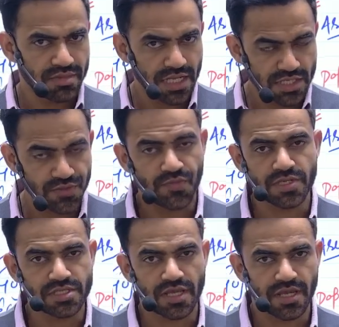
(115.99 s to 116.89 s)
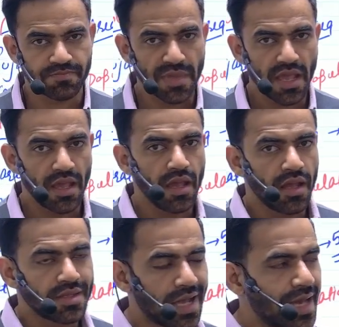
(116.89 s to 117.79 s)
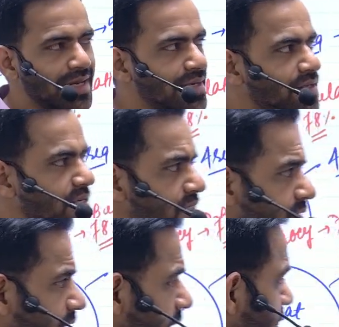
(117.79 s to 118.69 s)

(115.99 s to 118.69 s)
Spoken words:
That's first thing. The literacy rate